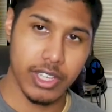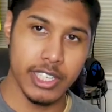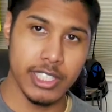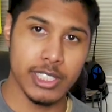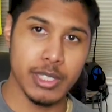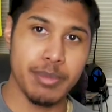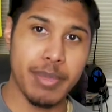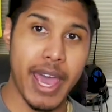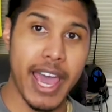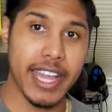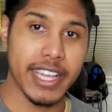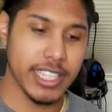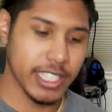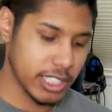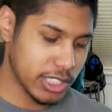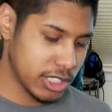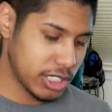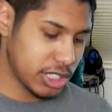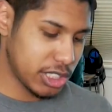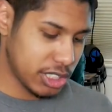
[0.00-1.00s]
is a
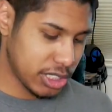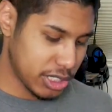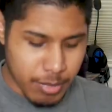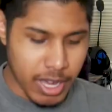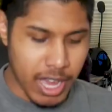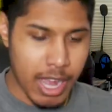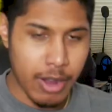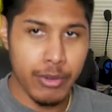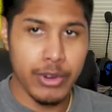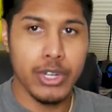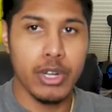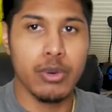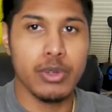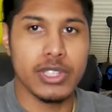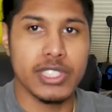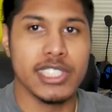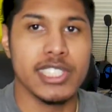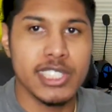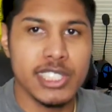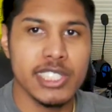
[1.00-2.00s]
package, but I already know
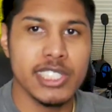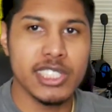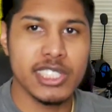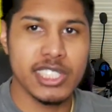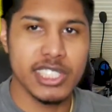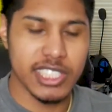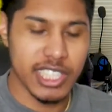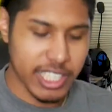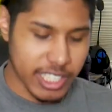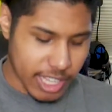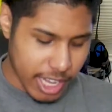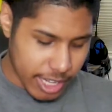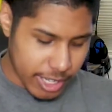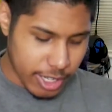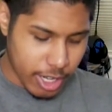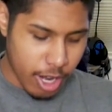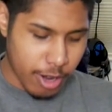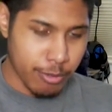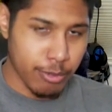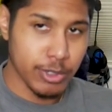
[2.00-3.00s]
what this is because I got
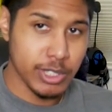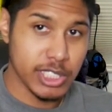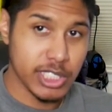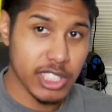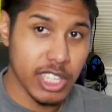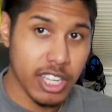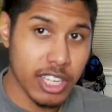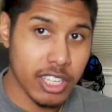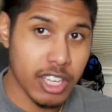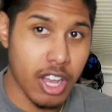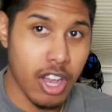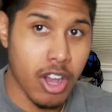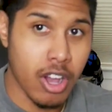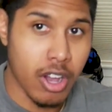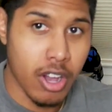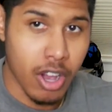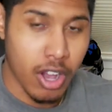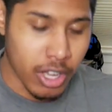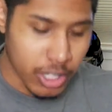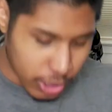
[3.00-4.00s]
it off Restock
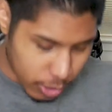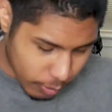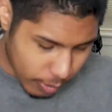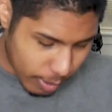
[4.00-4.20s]
on the